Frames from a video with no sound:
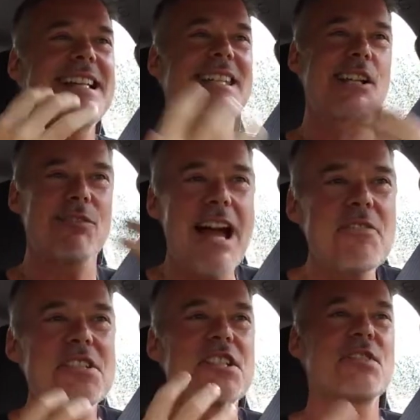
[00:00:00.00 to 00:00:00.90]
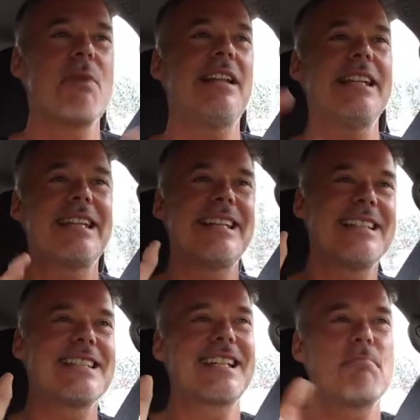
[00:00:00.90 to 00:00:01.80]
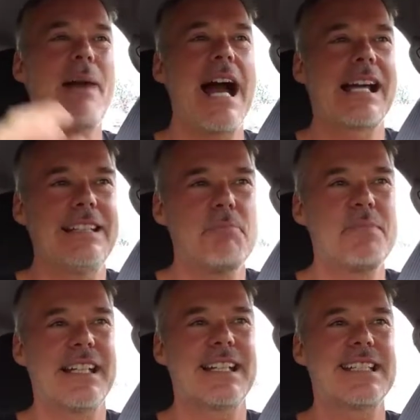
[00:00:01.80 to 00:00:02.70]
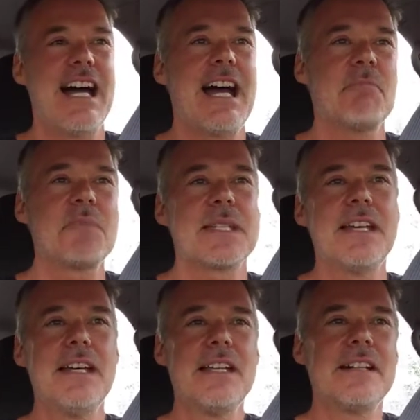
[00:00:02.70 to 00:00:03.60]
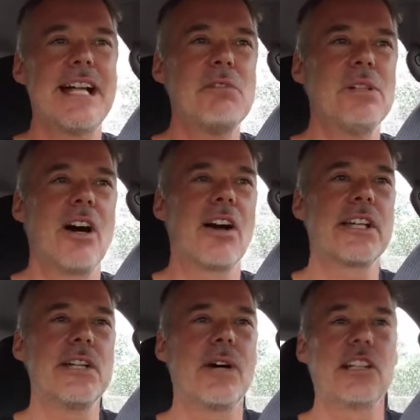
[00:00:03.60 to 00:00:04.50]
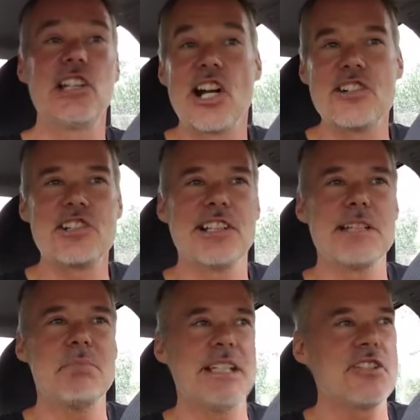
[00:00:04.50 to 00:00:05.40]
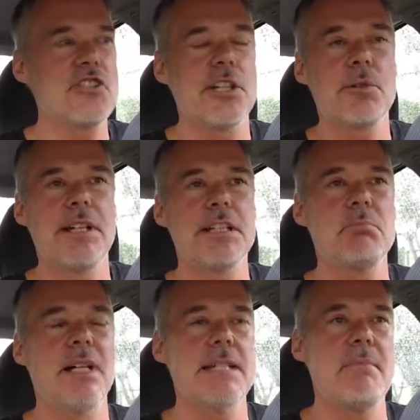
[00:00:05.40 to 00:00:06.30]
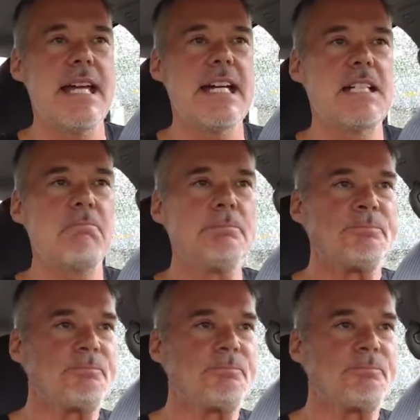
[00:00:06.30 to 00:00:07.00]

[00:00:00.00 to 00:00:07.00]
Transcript: as the ground is swelling in these apocalyptic times that I will argue are largely being generated by man.